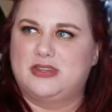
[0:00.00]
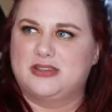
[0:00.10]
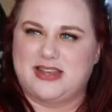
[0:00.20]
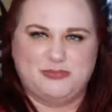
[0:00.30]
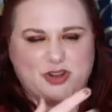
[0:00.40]

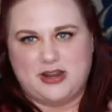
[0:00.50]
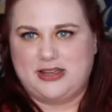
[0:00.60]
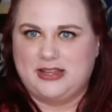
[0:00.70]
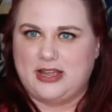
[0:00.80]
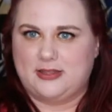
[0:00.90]
because I'm trying to
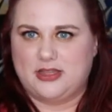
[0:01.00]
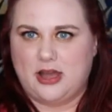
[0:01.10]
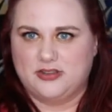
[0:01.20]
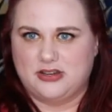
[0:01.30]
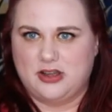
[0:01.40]
hit like a
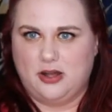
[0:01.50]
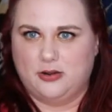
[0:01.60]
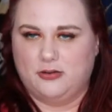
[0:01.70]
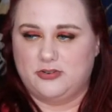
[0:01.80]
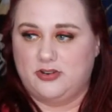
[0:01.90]
thousand
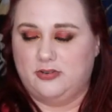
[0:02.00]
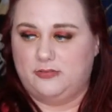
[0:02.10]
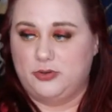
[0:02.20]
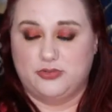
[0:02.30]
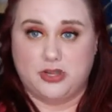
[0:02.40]
dollars
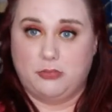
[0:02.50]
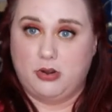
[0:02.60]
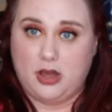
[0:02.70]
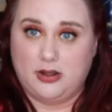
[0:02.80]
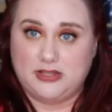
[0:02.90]
of used up
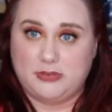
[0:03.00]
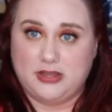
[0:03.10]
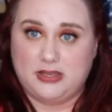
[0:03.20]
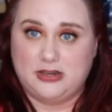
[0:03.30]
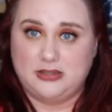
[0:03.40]
product by
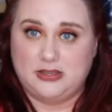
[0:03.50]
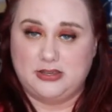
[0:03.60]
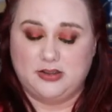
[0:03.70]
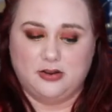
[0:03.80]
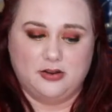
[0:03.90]
the end of the
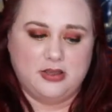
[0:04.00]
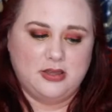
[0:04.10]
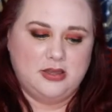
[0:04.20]
year.